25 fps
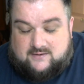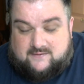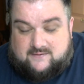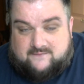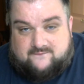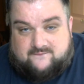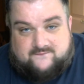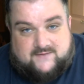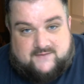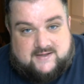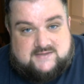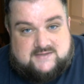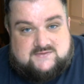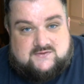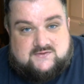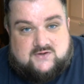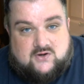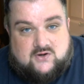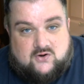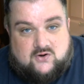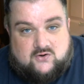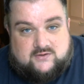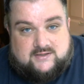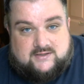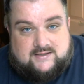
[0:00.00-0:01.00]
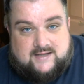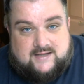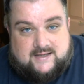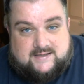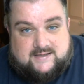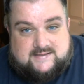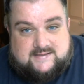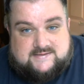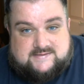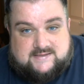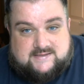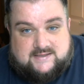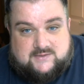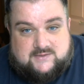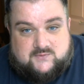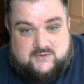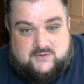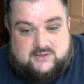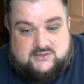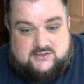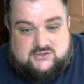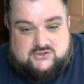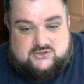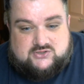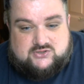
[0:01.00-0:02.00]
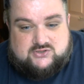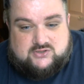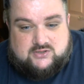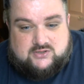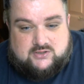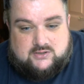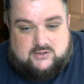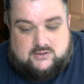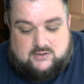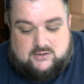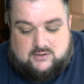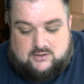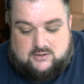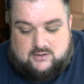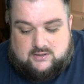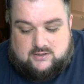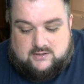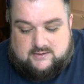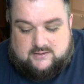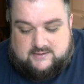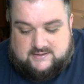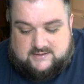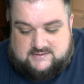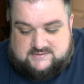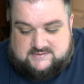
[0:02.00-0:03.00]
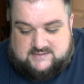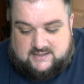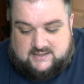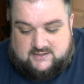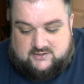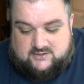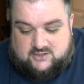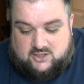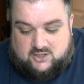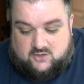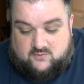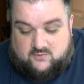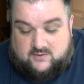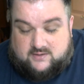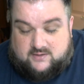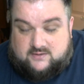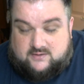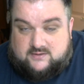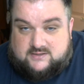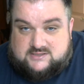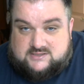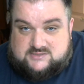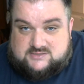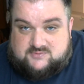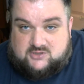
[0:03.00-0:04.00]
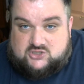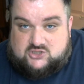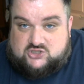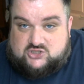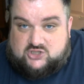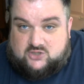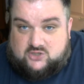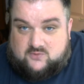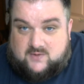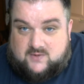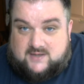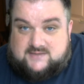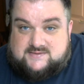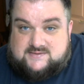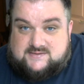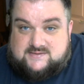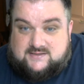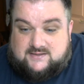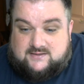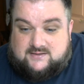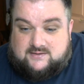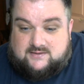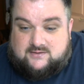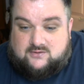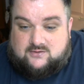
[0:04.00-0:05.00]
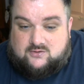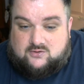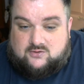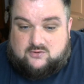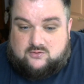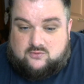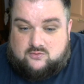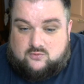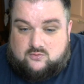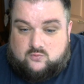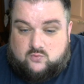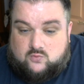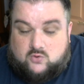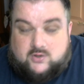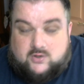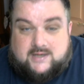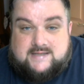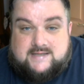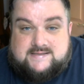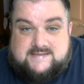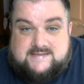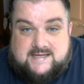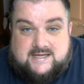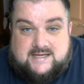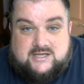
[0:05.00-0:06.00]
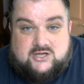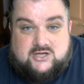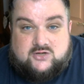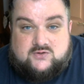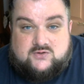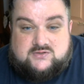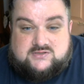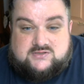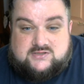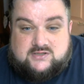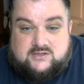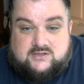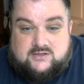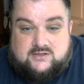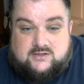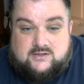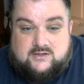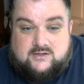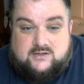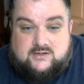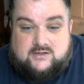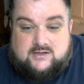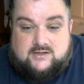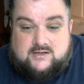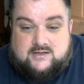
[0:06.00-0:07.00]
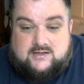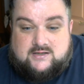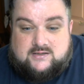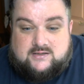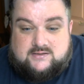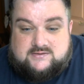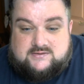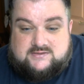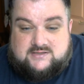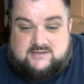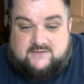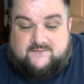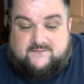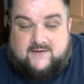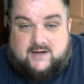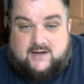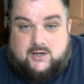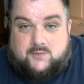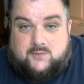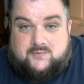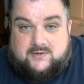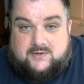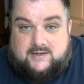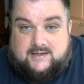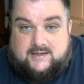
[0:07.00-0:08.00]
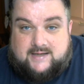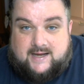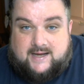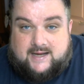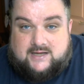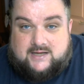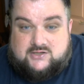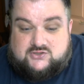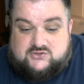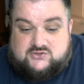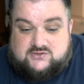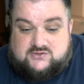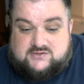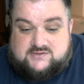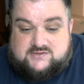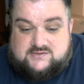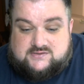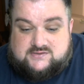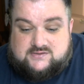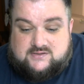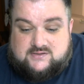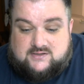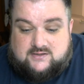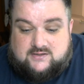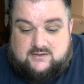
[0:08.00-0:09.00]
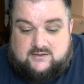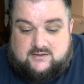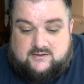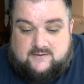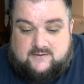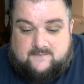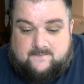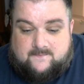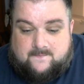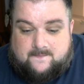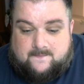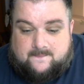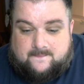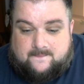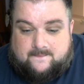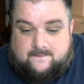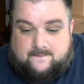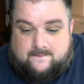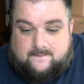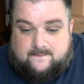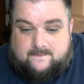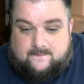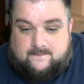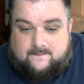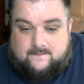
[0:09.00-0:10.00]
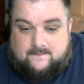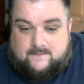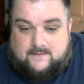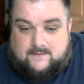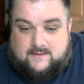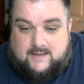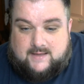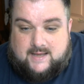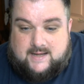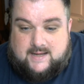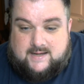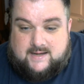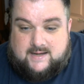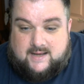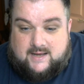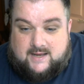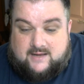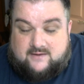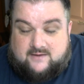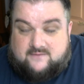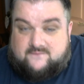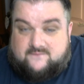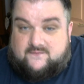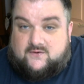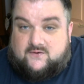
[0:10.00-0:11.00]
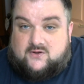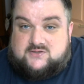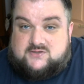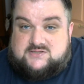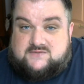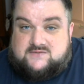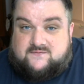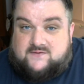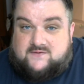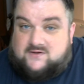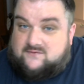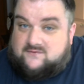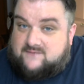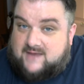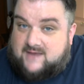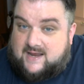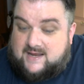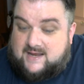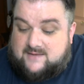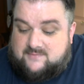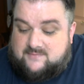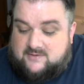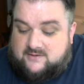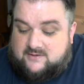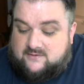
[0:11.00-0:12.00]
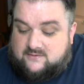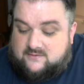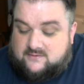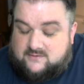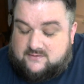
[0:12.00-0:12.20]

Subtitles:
that's a kind of legacy which Nintendo, and especially Iwata, will continue to develop and engage us in their philosophy of gaming.